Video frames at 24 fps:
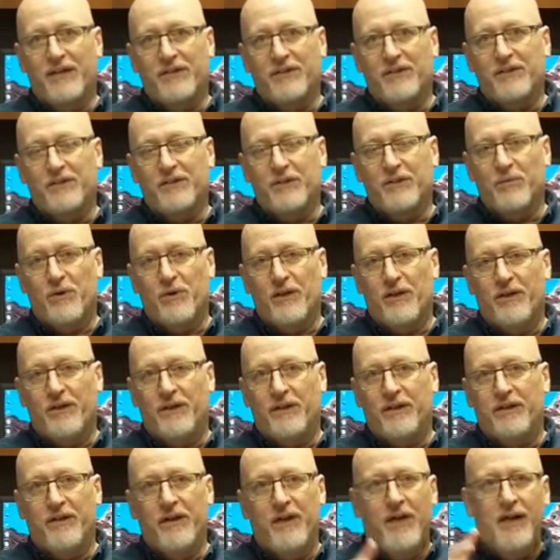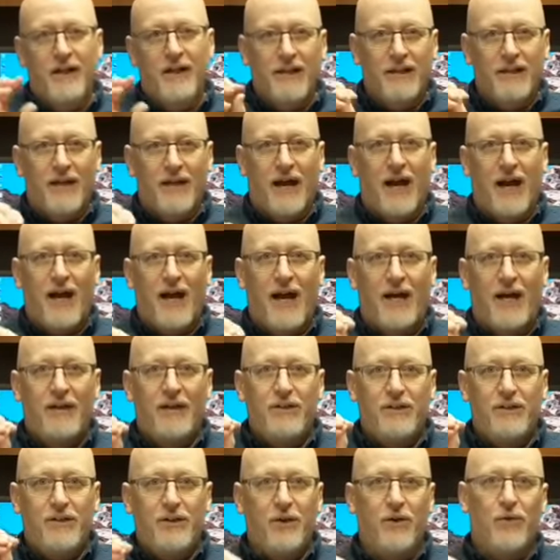God chose
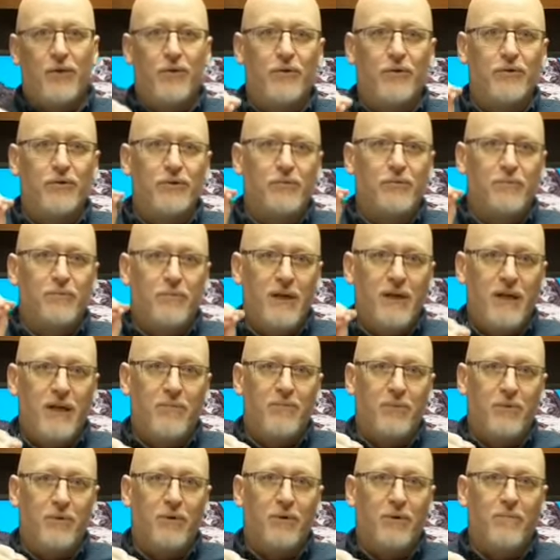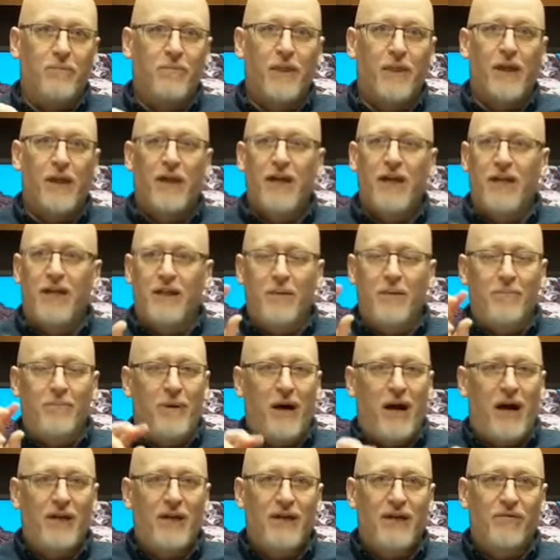people in the body of Christ
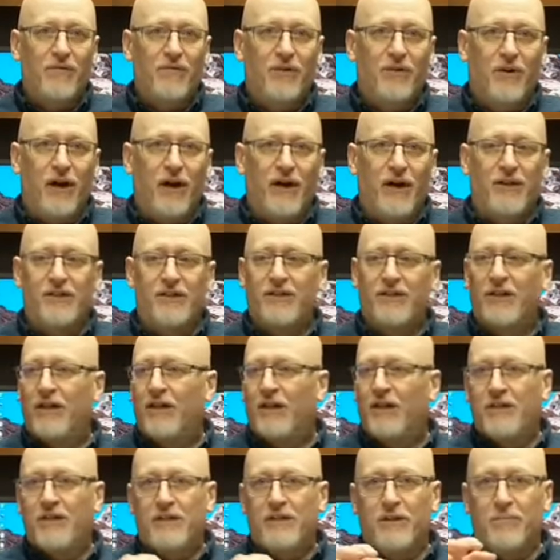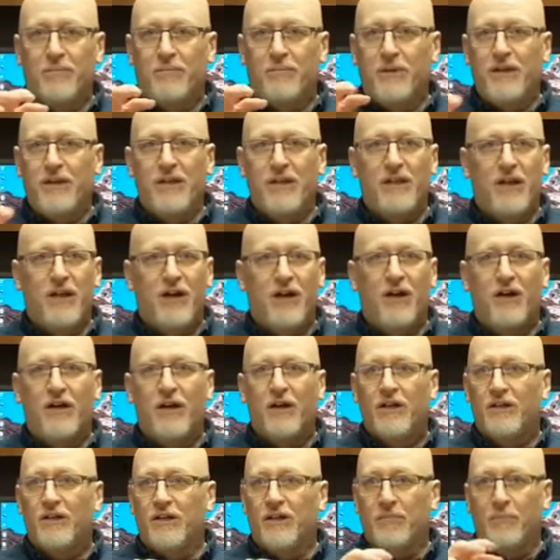to be there, to bear one another's
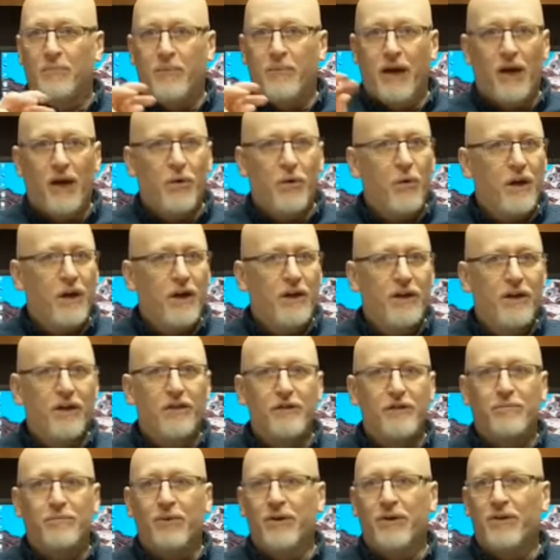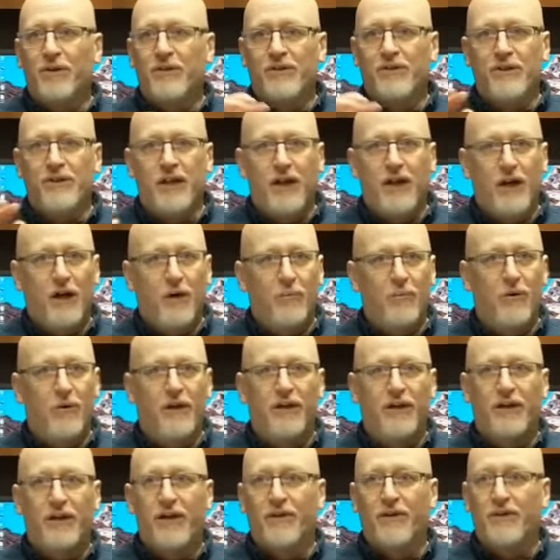burdens, to help one another, to meet that
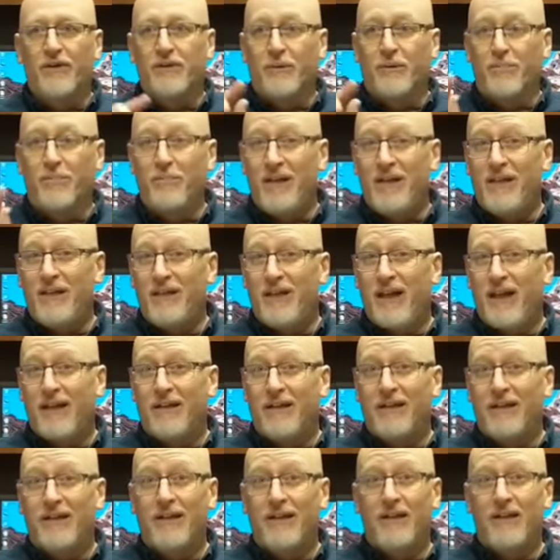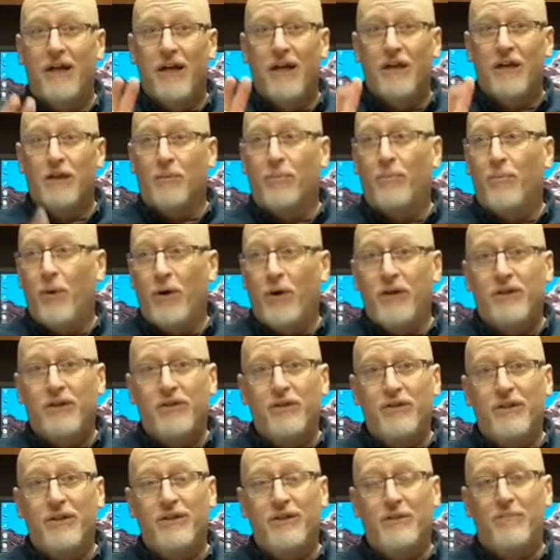need, to point to the dependence in
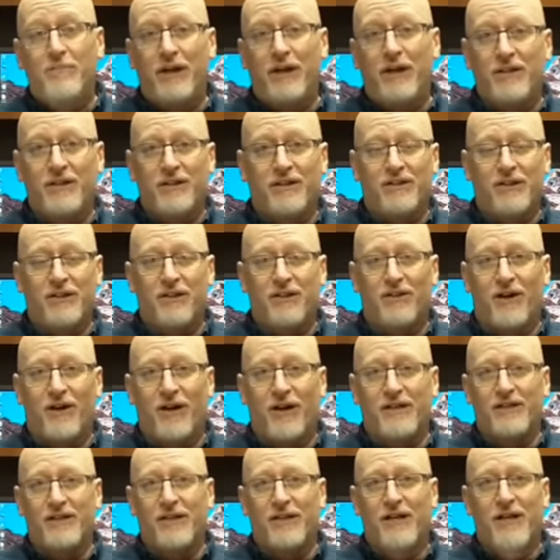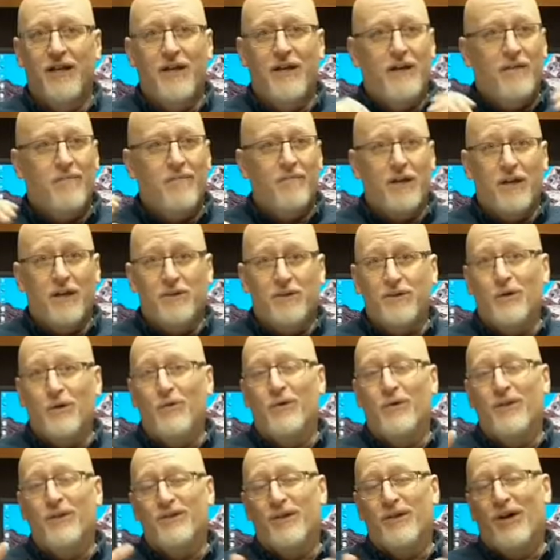Christ. And so it's all together. And
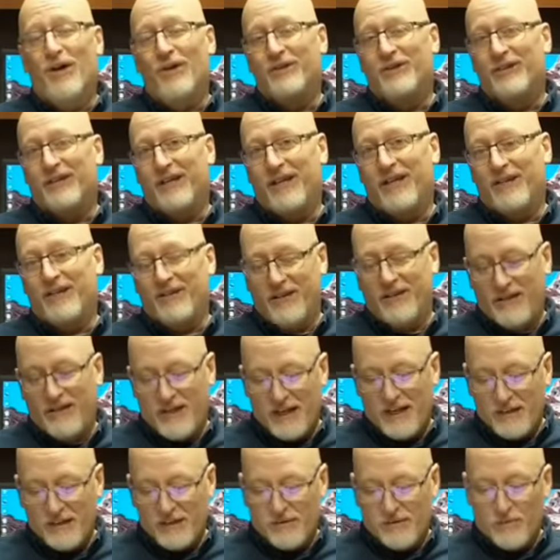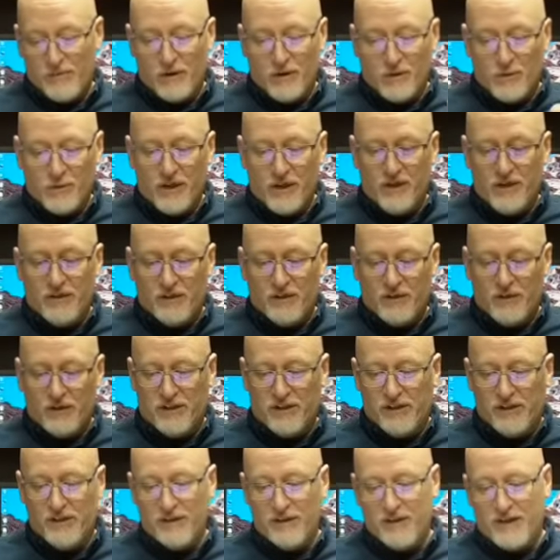that's where we as Christians come into play there
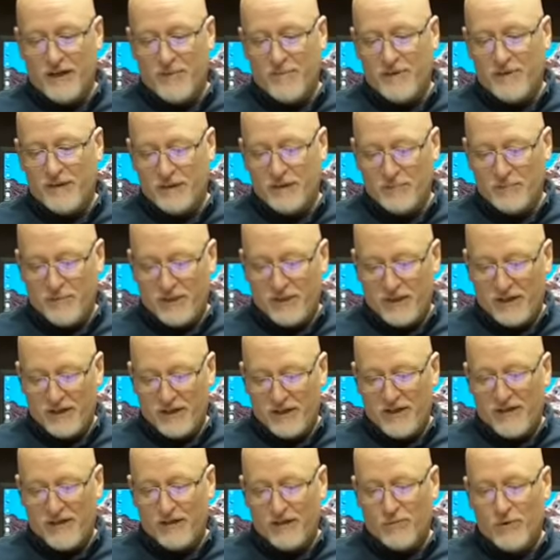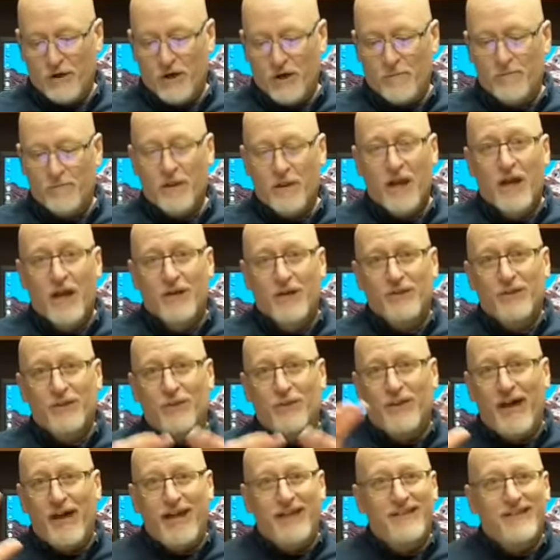as well. So that's a little bit of
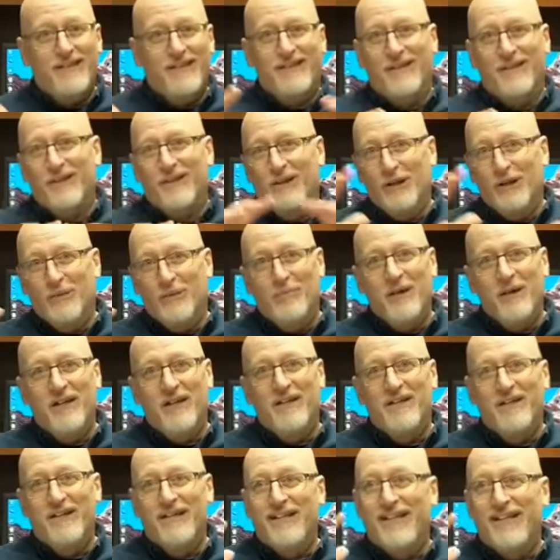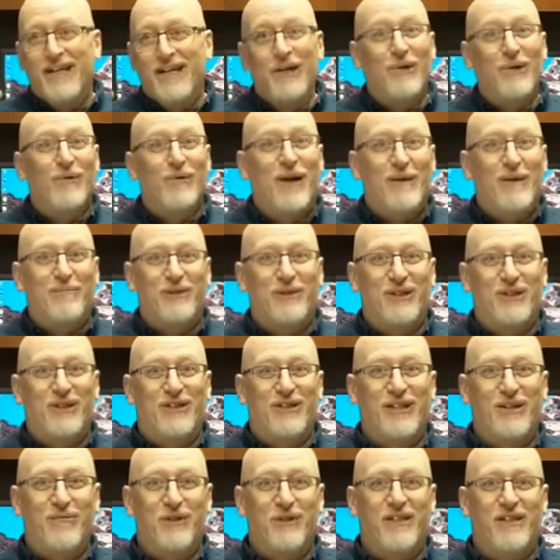the interruption that we see in
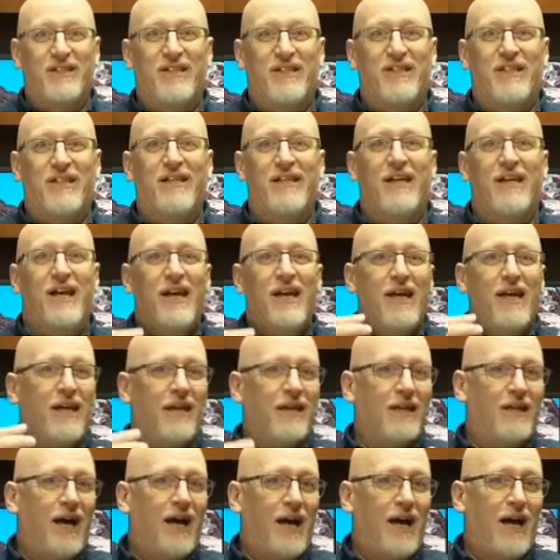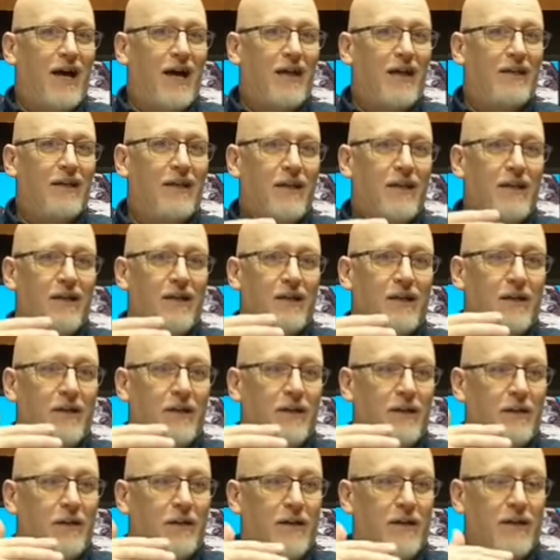God uh, in
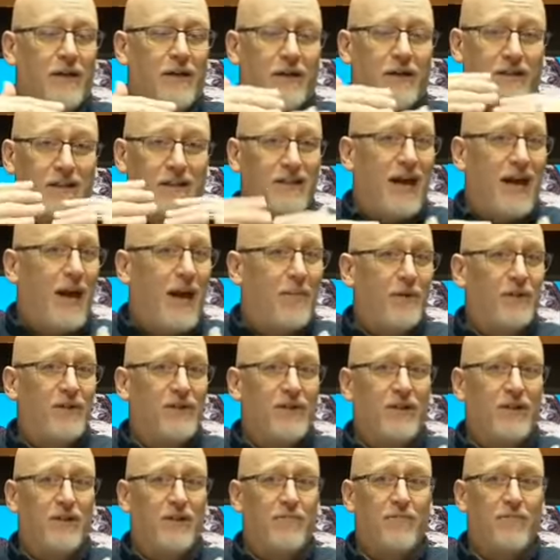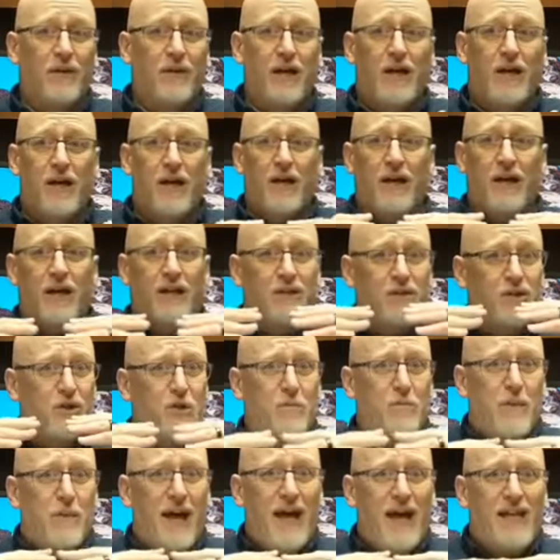establishing as humanity our
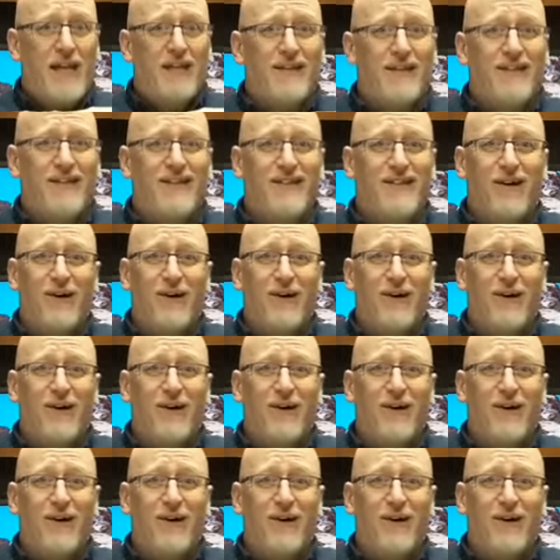basic need.